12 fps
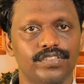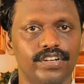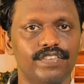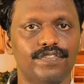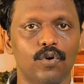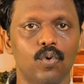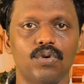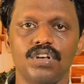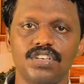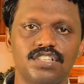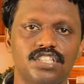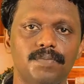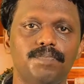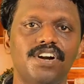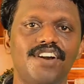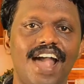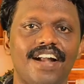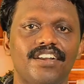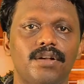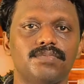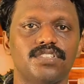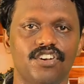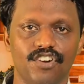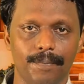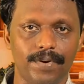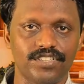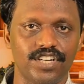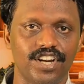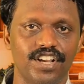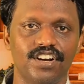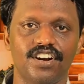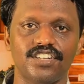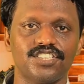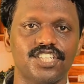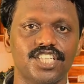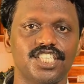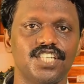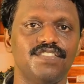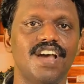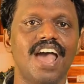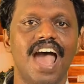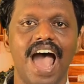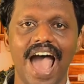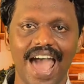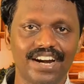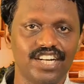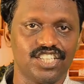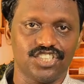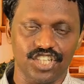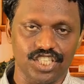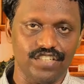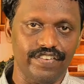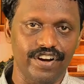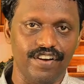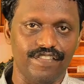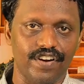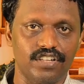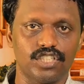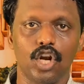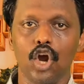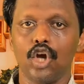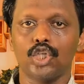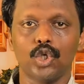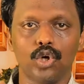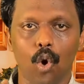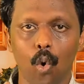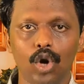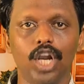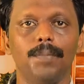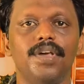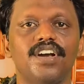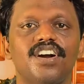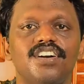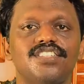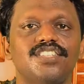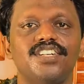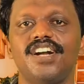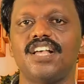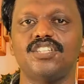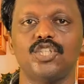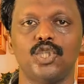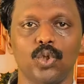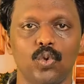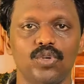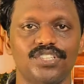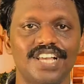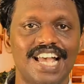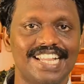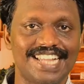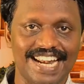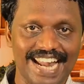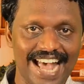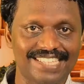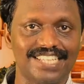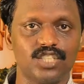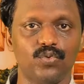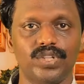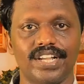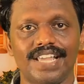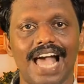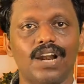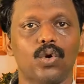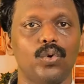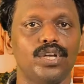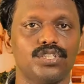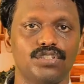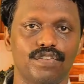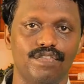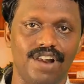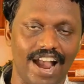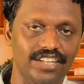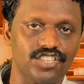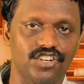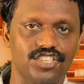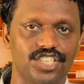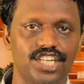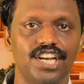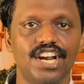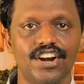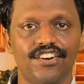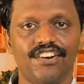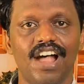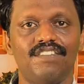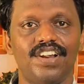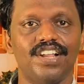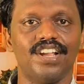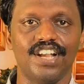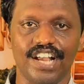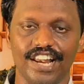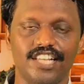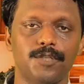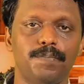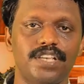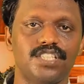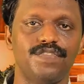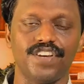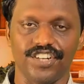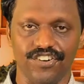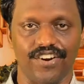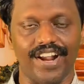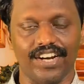Therefore, simple diagrams representing constructive and destructive interference should only be considered as tools that assist with the calculation of light energy traveling in a specific